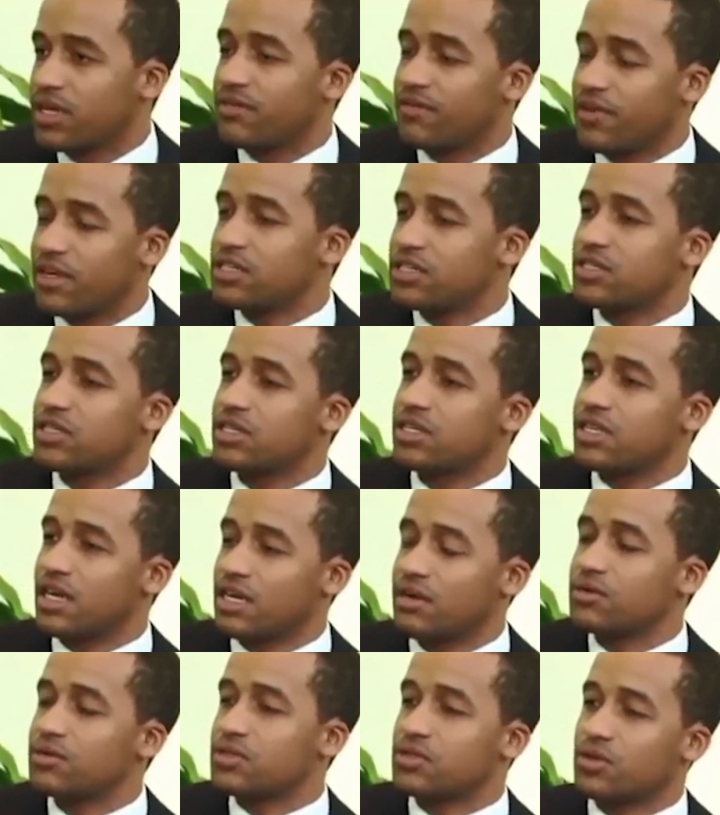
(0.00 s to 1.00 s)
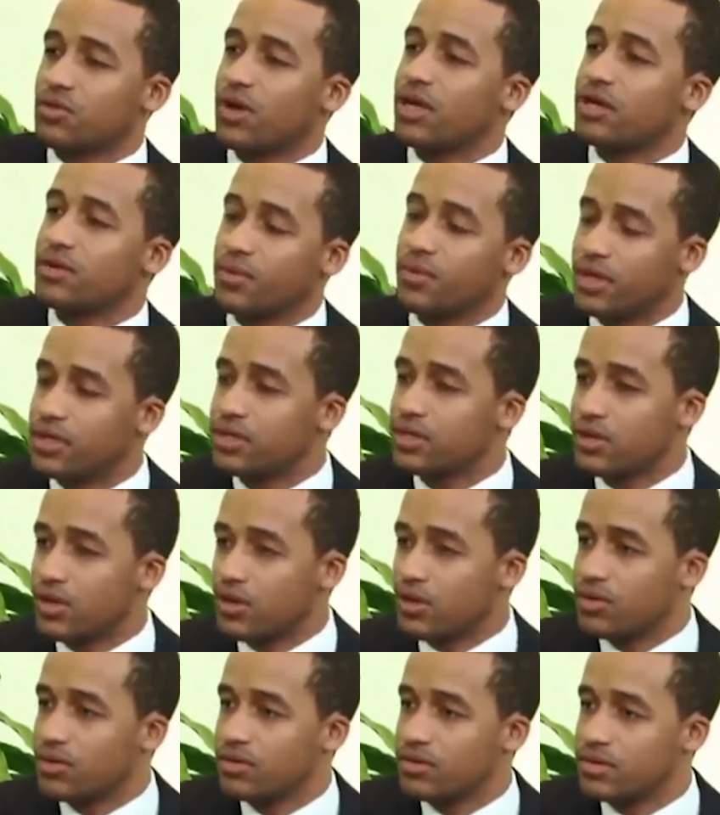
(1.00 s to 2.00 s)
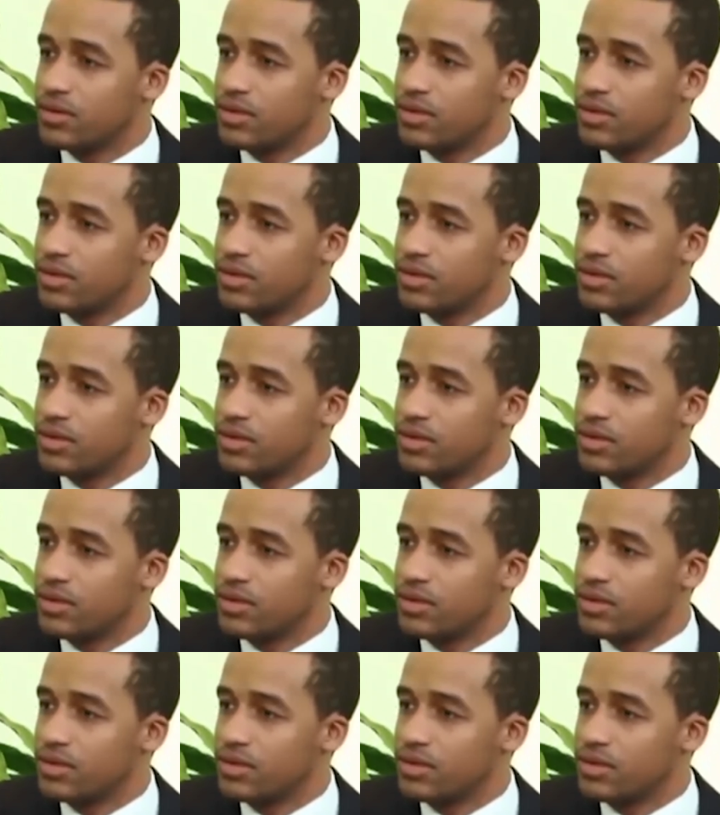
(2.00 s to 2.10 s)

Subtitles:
eventually that was the right way to go.